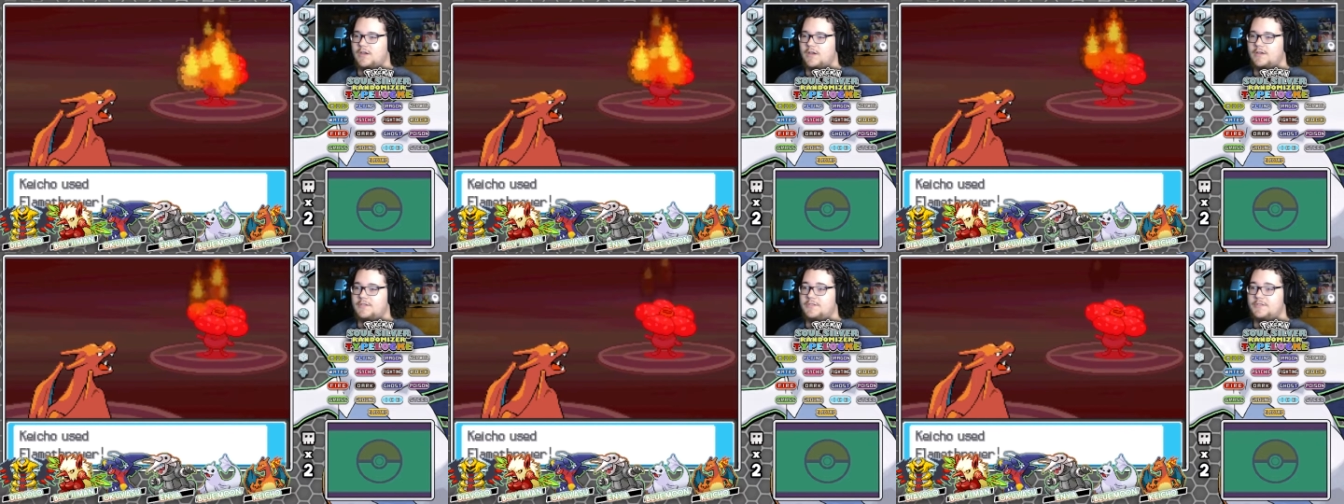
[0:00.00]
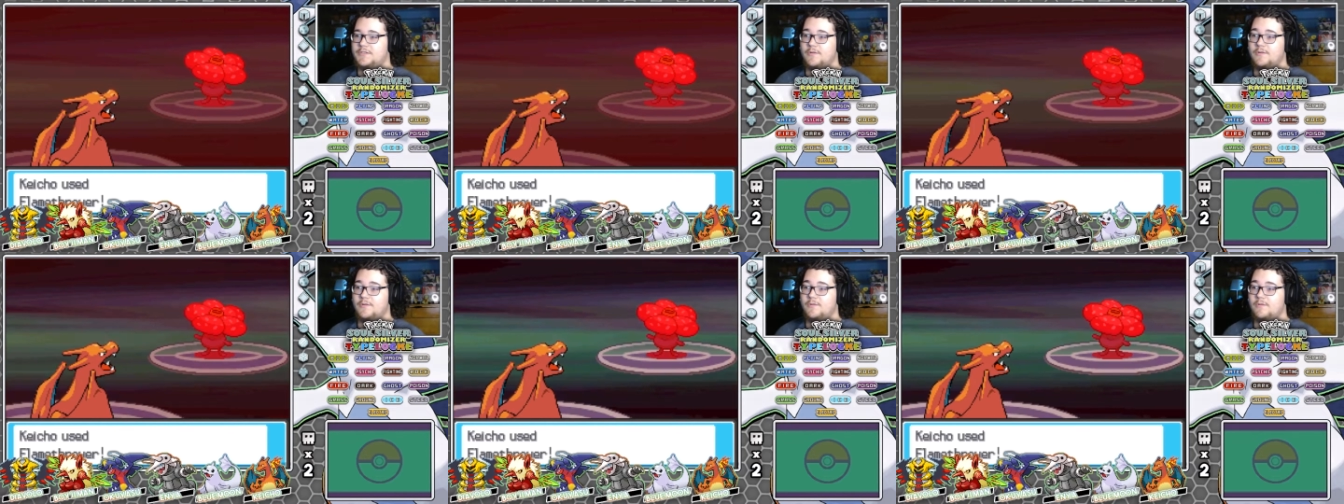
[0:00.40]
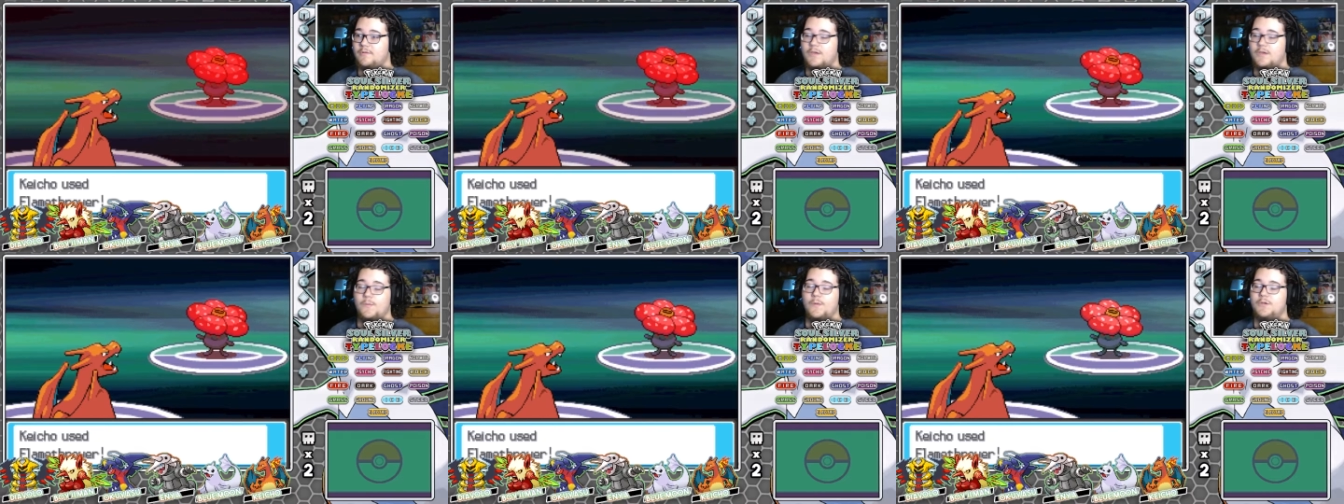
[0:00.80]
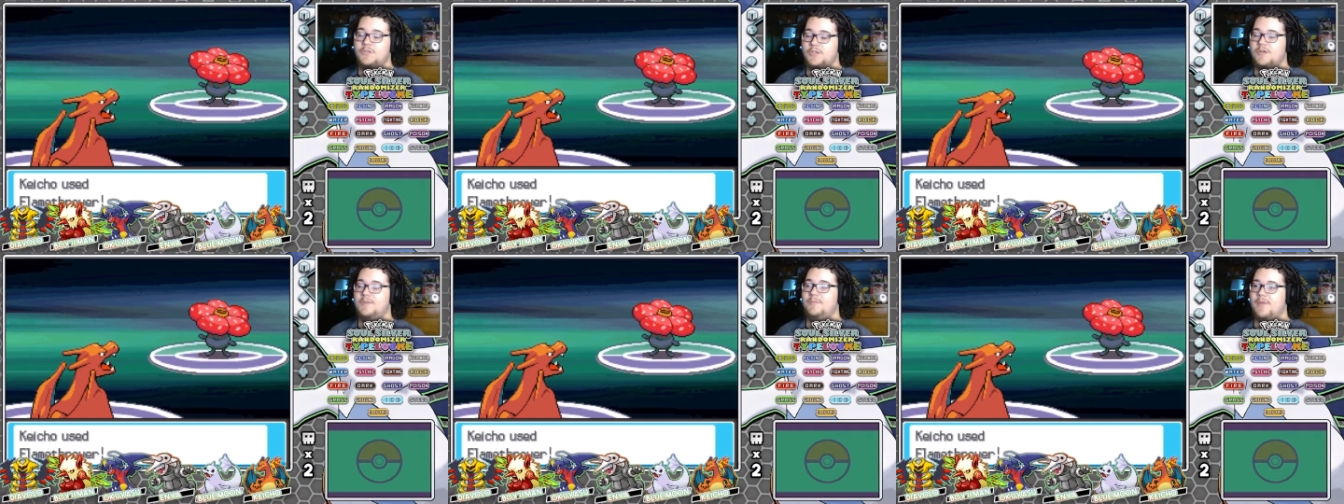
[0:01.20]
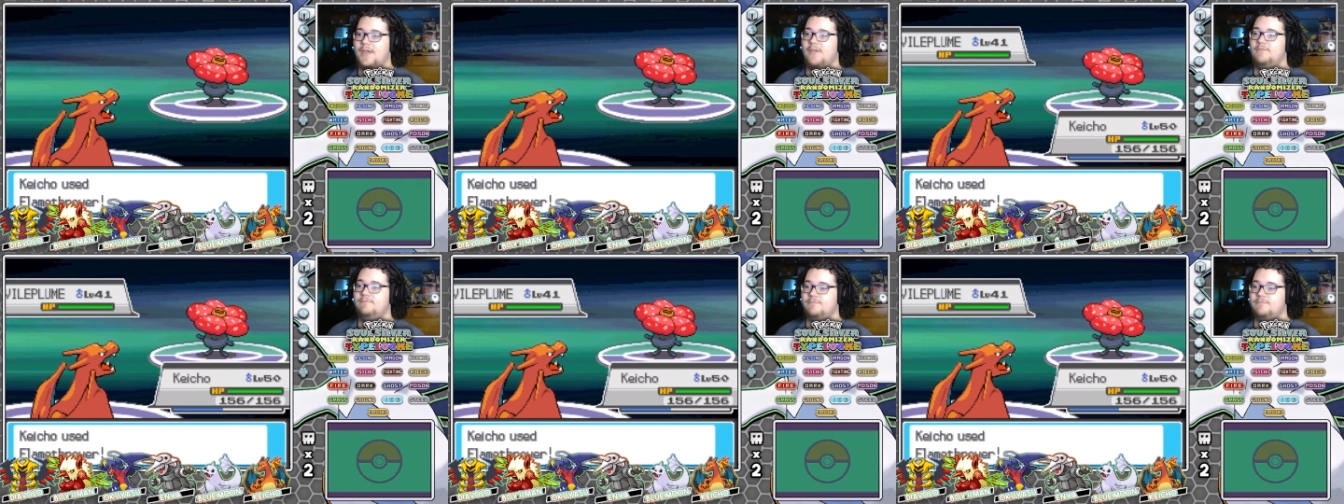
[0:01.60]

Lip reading: So get one-shotted, pal.